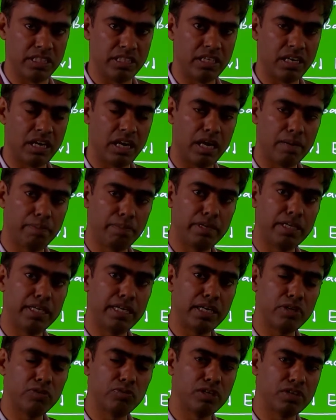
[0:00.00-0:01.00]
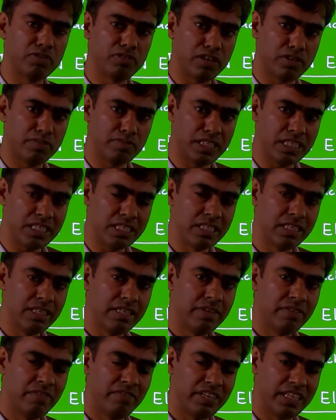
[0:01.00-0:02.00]
Upper diagonal form is
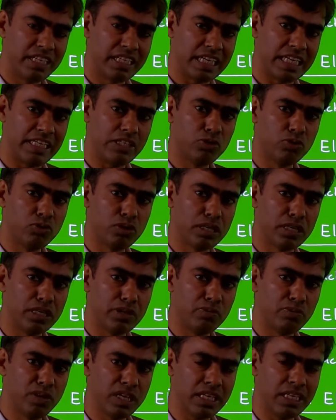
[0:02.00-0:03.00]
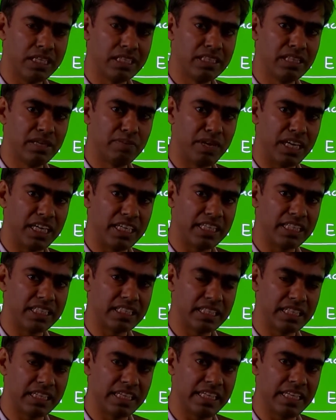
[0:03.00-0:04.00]
we try to convert the matrix
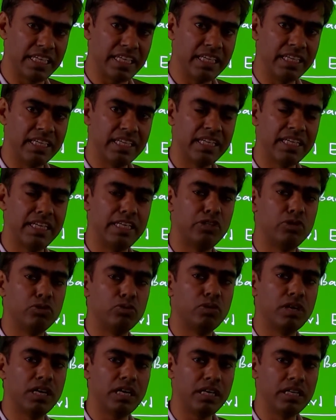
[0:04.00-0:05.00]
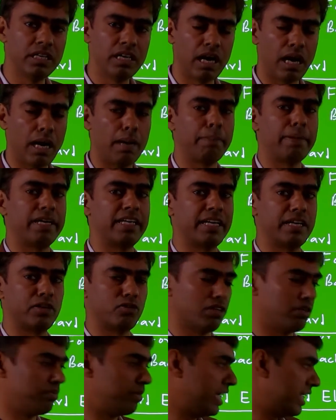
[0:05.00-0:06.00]
A into a upper triangular
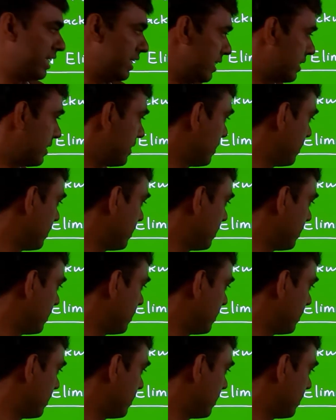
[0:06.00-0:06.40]
matrix.